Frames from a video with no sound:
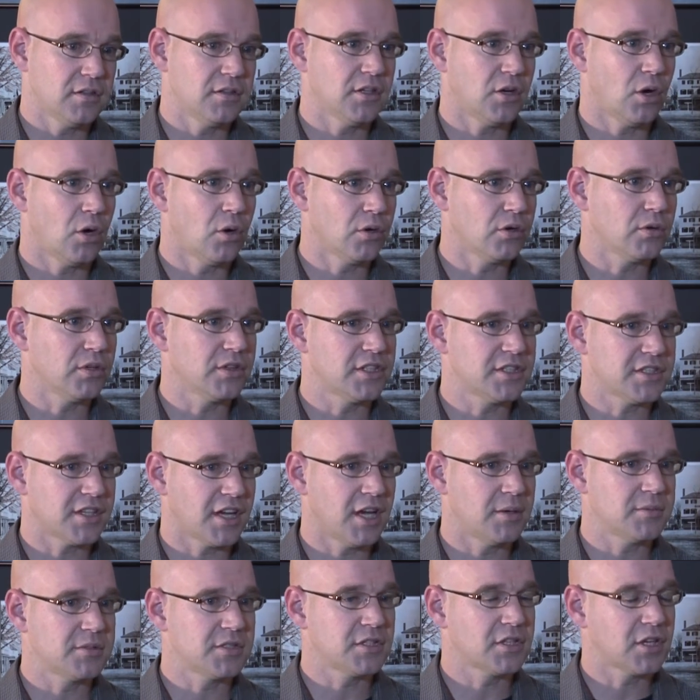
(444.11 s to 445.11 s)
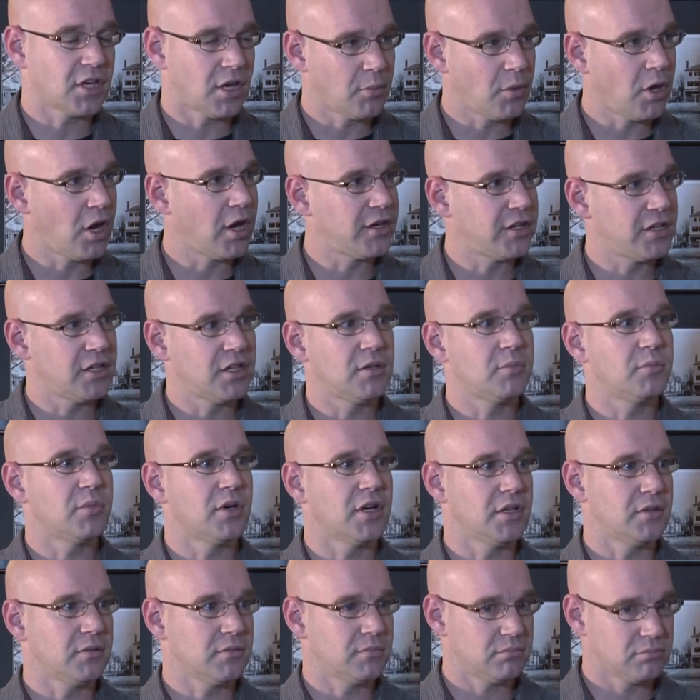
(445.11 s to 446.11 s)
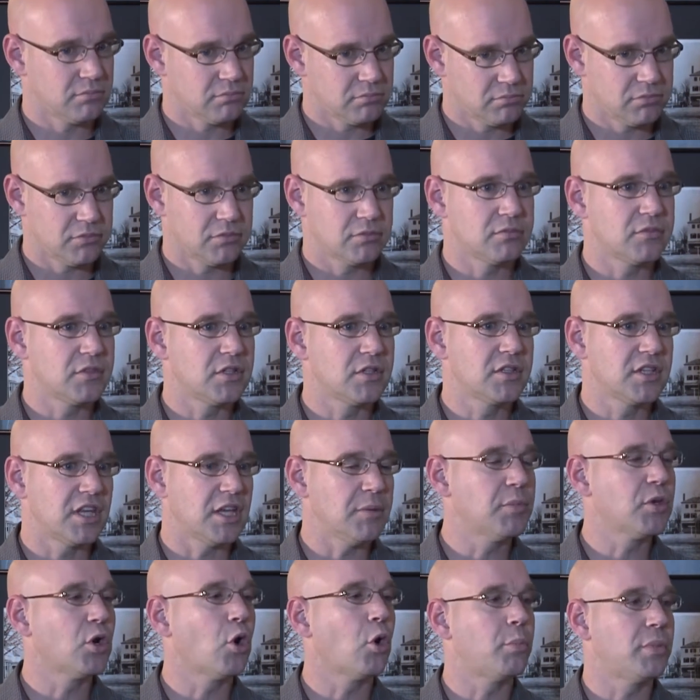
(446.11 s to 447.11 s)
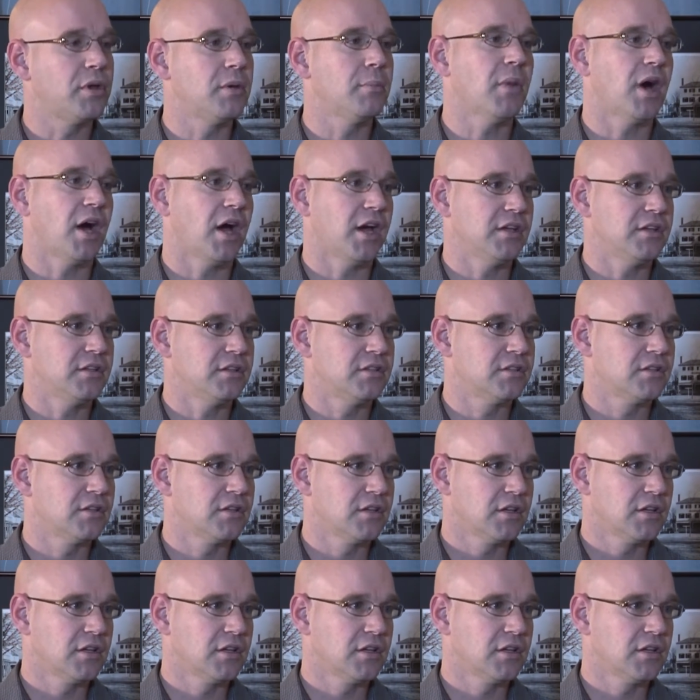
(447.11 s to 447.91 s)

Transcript: owner at the time said, "Come on in, but keep an open mind."